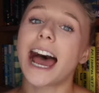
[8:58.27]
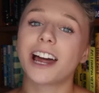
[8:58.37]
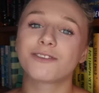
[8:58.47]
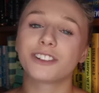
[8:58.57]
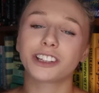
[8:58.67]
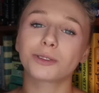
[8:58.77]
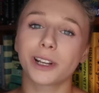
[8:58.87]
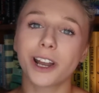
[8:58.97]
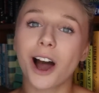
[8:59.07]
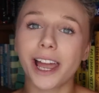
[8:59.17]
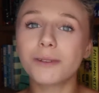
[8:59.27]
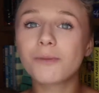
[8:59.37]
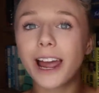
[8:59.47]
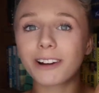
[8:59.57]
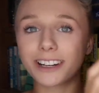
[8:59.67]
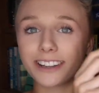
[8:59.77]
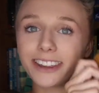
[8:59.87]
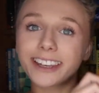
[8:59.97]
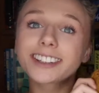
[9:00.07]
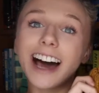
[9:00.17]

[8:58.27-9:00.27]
And for this one I am wearing this